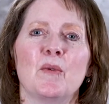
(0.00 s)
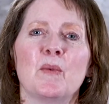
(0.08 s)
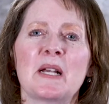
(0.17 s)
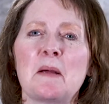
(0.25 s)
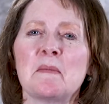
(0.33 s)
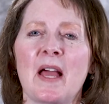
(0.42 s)
When
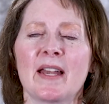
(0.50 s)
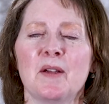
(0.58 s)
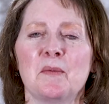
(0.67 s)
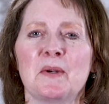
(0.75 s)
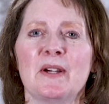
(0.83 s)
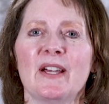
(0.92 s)
I'm not at
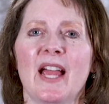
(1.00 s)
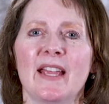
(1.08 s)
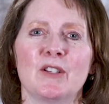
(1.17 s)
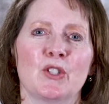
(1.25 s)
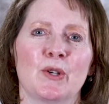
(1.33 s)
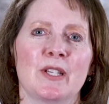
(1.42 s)
work, I
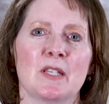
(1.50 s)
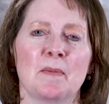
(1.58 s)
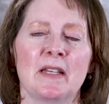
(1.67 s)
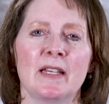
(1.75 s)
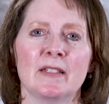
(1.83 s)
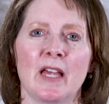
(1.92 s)
enjoy
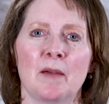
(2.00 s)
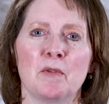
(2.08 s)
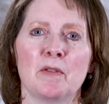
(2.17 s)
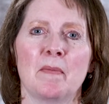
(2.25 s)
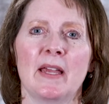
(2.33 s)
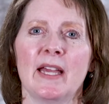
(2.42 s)
spending time
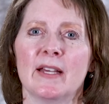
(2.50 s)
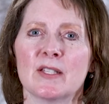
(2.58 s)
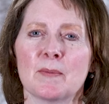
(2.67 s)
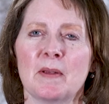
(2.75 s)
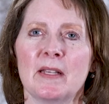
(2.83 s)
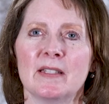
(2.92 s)
with my
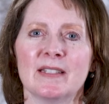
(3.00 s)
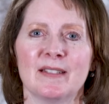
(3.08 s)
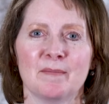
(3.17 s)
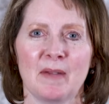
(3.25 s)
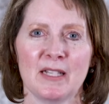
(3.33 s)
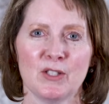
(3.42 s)
husband,
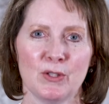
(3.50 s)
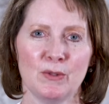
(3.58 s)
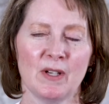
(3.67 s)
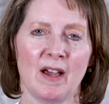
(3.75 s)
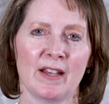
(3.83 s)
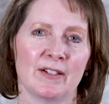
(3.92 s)
my two
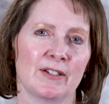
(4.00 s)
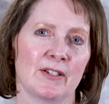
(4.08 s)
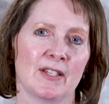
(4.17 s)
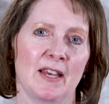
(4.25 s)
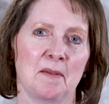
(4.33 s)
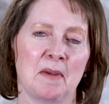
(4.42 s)

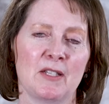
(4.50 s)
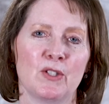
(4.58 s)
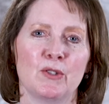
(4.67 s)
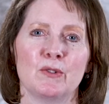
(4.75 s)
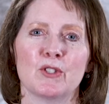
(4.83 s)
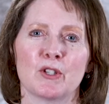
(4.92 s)
daughters, and my
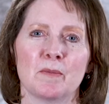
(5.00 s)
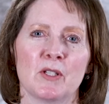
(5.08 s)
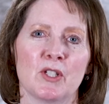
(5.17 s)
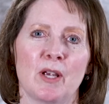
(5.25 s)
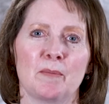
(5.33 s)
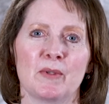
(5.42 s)
two German
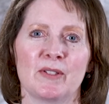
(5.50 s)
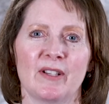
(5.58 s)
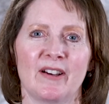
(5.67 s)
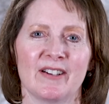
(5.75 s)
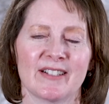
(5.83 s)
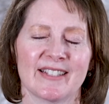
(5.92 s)
Shepherd
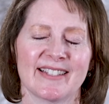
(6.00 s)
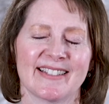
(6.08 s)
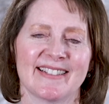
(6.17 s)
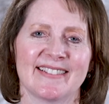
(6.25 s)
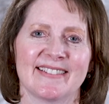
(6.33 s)
dogs.